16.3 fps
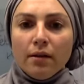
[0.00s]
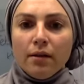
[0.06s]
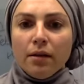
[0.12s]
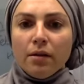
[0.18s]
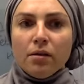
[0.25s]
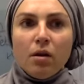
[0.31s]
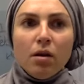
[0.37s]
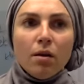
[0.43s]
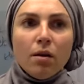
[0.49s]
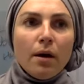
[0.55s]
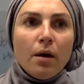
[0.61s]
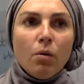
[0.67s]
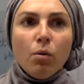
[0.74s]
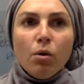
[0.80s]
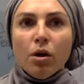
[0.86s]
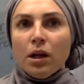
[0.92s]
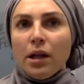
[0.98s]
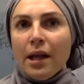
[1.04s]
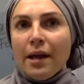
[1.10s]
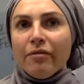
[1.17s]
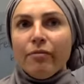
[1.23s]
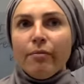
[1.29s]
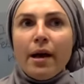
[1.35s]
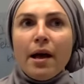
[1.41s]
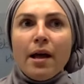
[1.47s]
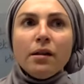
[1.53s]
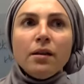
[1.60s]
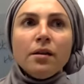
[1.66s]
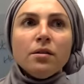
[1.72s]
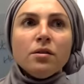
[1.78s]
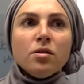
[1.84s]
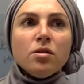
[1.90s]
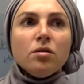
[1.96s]
Mm. They talk about work life
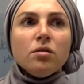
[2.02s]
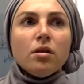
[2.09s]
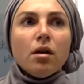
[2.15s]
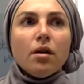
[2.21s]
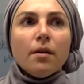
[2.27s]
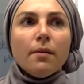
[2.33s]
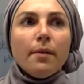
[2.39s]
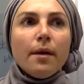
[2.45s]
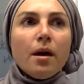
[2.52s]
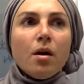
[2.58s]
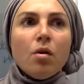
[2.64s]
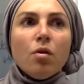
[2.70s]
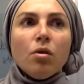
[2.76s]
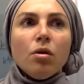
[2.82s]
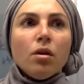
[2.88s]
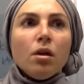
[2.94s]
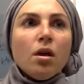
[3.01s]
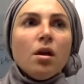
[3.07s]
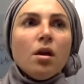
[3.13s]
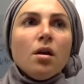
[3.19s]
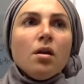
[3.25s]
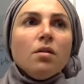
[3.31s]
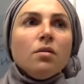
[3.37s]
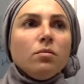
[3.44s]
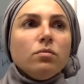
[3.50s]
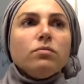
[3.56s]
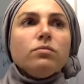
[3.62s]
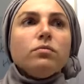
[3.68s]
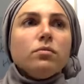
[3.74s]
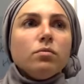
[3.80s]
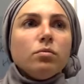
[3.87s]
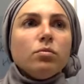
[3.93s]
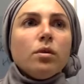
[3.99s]
balance, you talk about
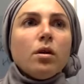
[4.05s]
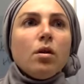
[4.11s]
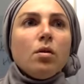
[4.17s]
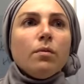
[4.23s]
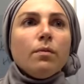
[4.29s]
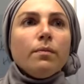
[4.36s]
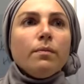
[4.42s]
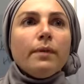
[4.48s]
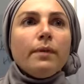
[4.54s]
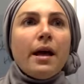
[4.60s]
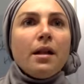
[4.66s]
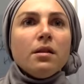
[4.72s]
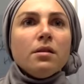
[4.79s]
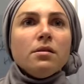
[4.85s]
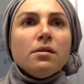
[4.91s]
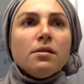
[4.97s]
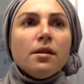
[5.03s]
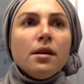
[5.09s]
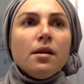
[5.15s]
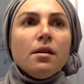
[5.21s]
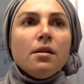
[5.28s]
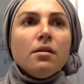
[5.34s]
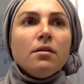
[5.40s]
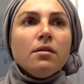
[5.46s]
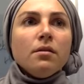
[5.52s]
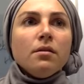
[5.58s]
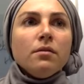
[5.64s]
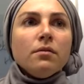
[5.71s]
well, balance in